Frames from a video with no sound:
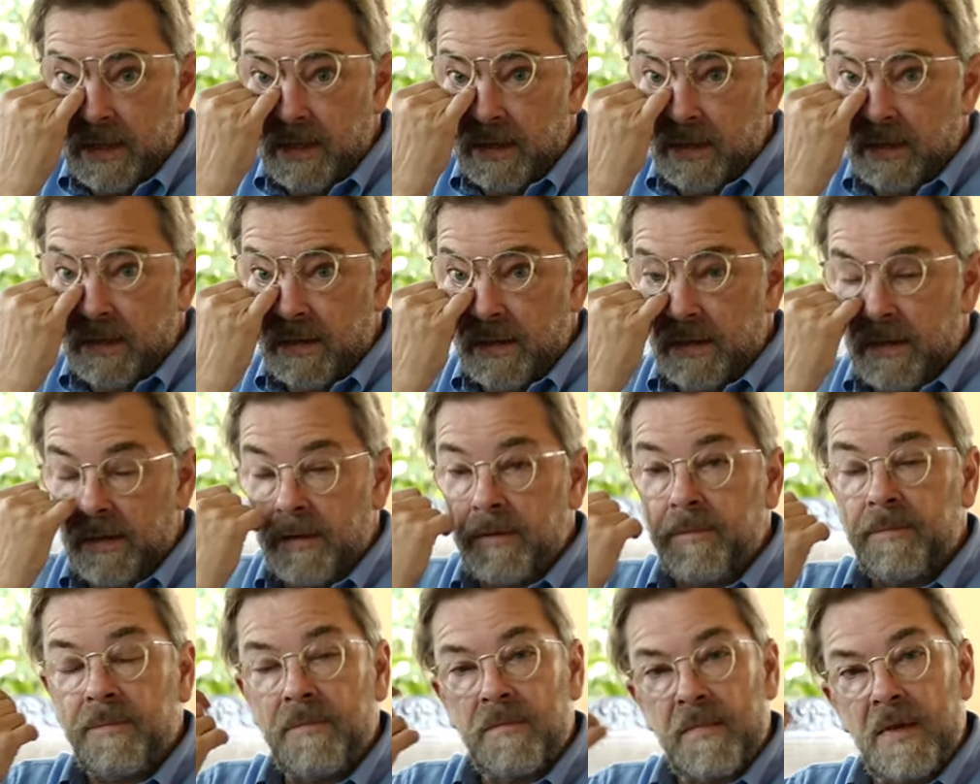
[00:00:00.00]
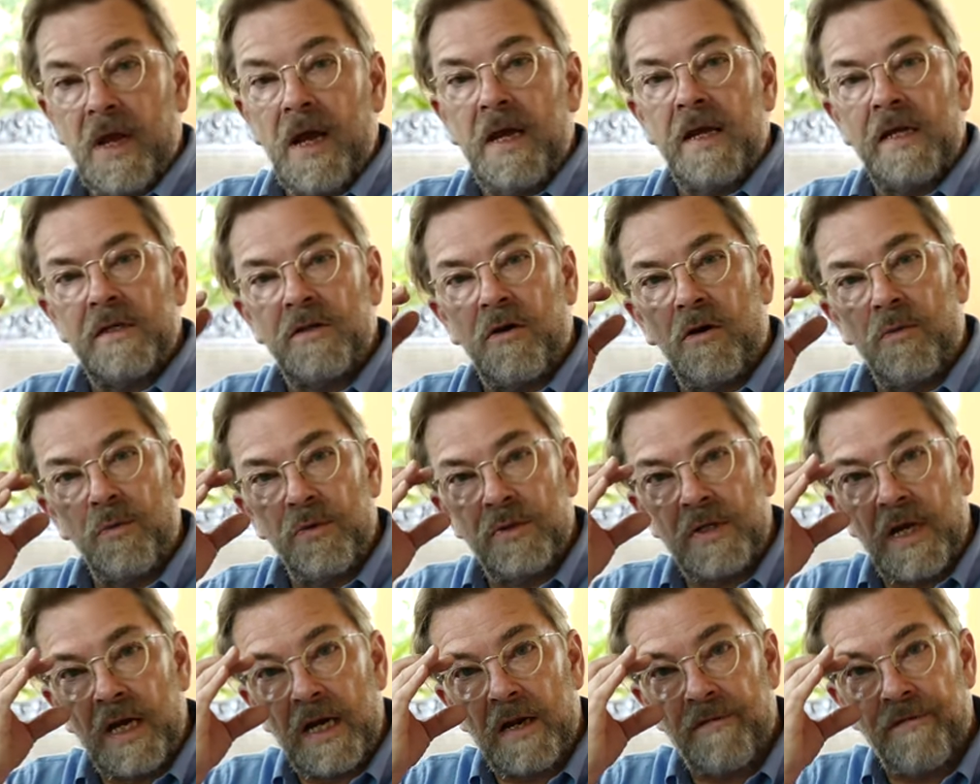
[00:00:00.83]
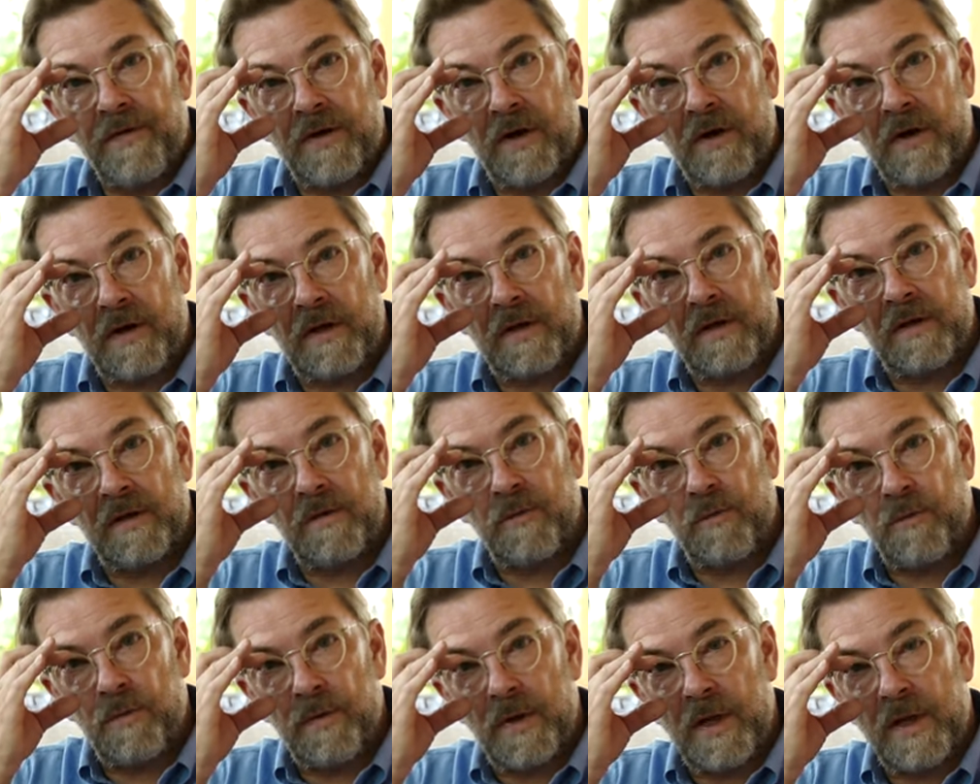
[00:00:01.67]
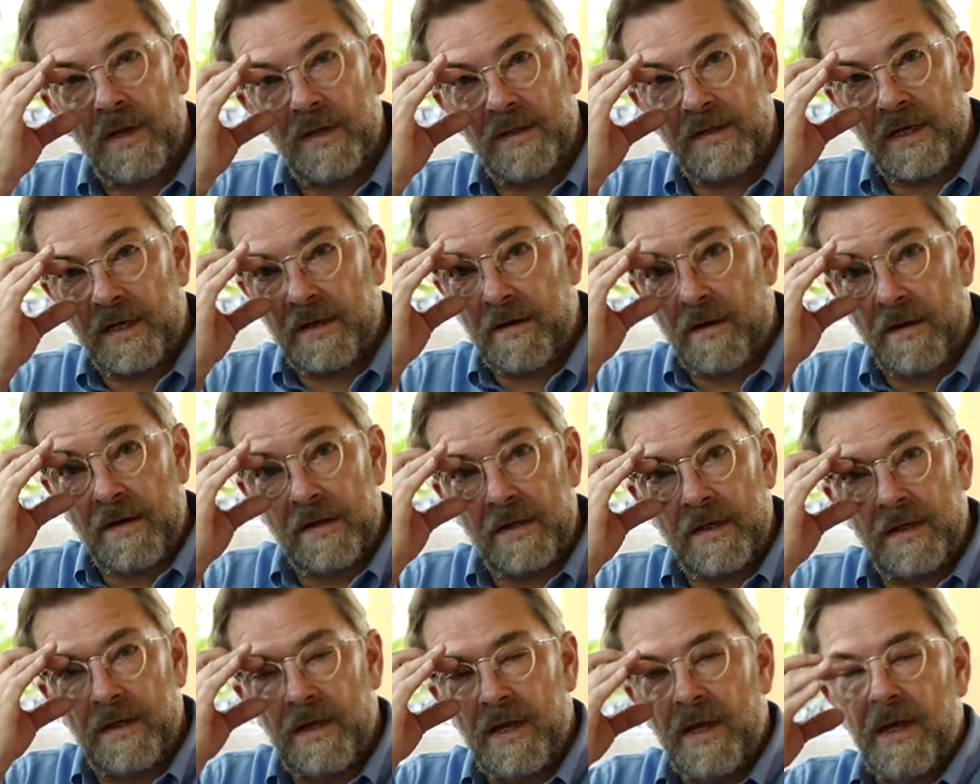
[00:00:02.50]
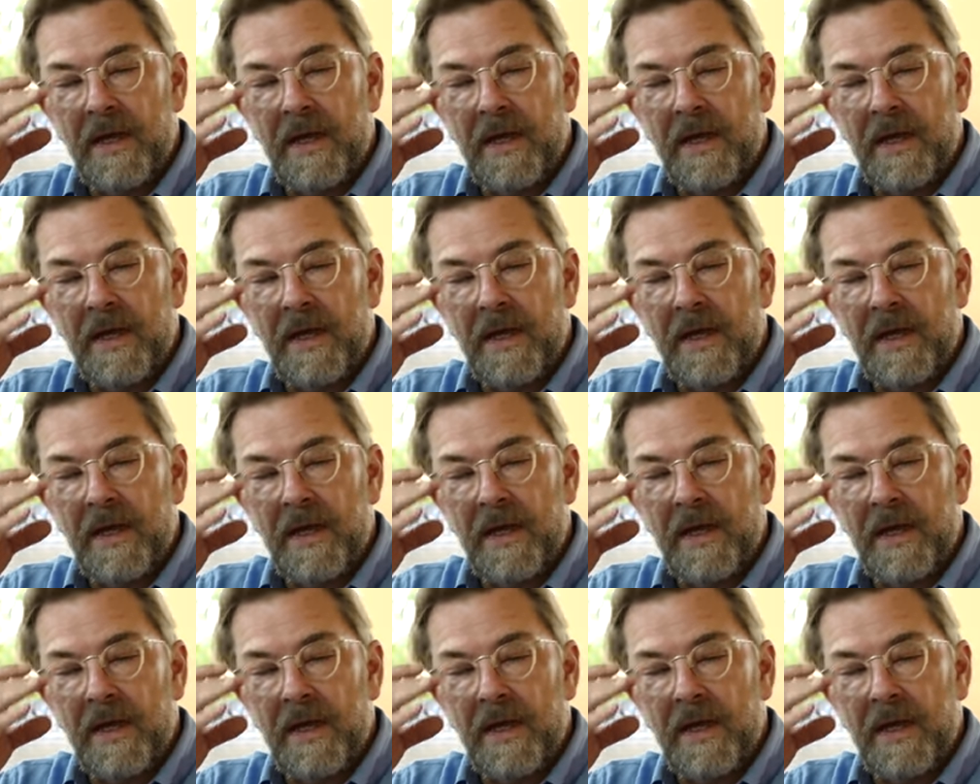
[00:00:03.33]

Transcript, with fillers: And it's almost like a forgotten technology.